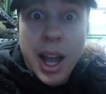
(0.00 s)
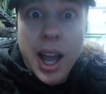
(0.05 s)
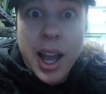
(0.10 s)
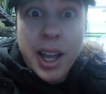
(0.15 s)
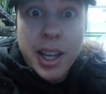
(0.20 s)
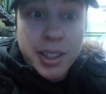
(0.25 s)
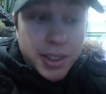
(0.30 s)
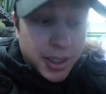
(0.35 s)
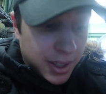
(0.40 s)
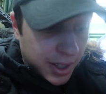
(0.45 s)

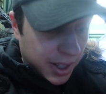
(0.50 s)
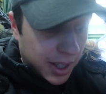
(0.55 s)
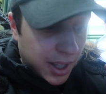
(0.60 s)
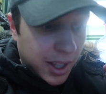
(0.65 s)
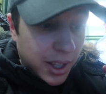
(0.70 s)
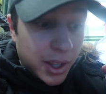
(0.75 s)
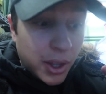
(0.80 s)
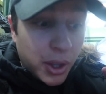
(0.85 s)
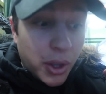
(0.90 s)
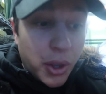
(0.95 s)
Guys,
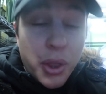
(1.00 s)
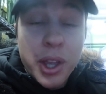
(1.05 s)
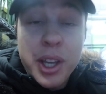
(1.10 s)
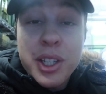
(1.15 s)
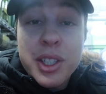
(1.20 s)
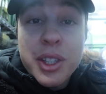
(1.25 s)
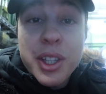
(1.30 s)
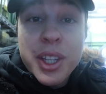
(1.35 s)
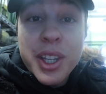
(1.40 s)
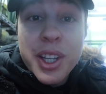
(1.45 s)

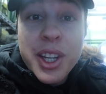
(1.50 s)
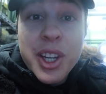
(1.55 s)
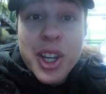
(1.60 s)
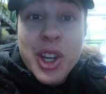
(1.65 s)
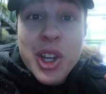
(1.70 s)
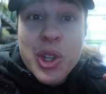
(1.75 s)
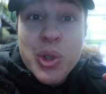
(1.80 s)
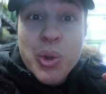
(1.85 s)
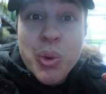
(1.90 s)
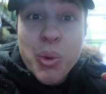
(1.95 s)
this thing
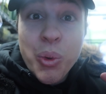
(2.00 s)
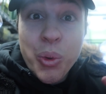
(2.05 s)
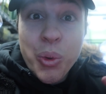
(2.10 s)
is